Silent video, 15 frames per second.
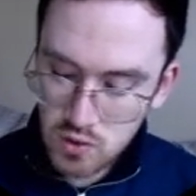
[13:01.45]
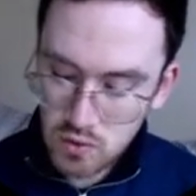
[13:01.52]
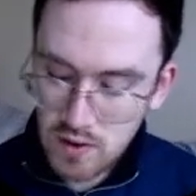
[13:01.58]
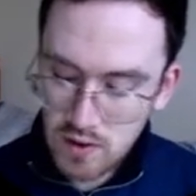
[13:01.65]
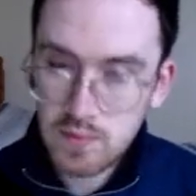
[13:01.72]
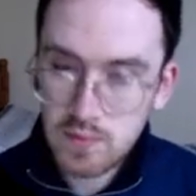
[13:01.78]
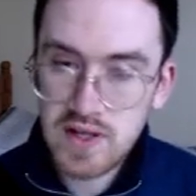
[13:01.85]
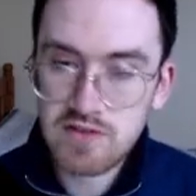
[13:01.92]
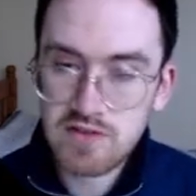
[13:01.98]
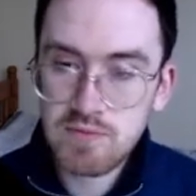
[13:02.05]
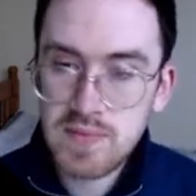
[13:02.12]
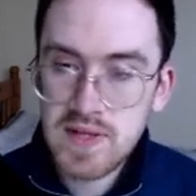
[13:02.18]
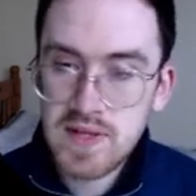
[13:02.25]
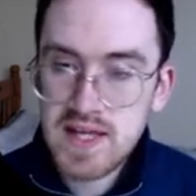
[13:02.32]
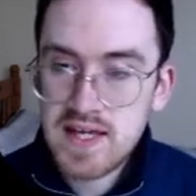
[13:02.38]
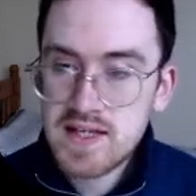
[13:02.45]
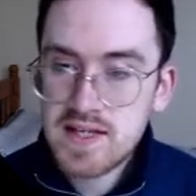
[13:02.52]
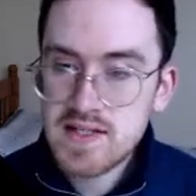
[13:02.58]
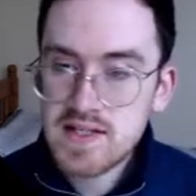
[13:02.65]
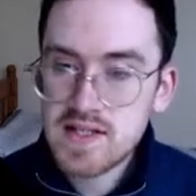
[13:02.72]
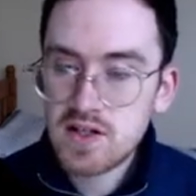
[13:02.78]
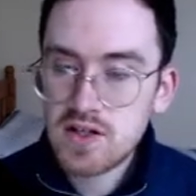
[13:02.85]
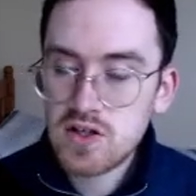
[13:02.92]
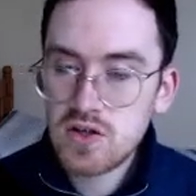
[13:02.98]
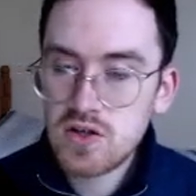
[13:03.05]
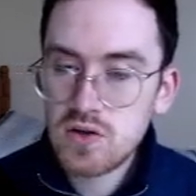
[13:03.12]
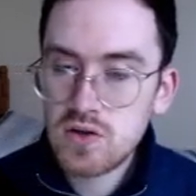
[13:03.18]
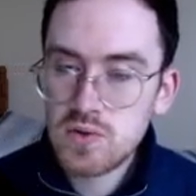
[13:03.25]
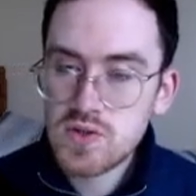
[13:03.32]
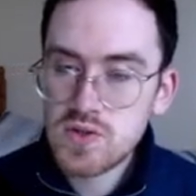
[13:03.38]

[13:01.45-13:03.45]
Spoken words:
we have p's and q's and